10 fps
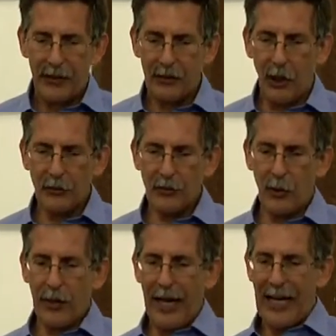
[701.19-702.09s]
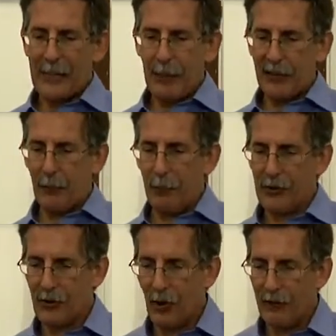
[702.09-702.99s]
there's also an aspect of
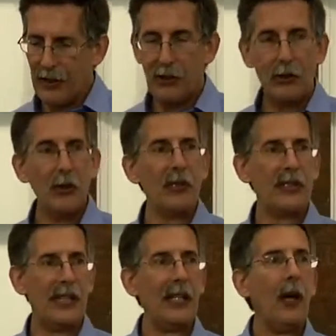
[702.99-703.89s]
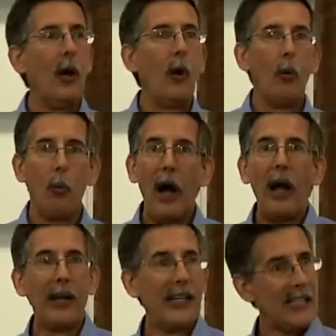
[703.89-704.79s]
preserving unity
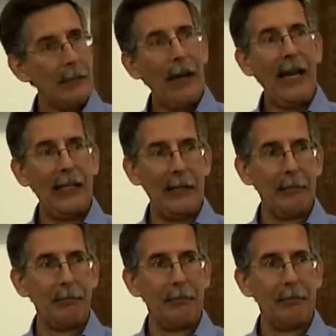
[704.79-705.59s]
while expanding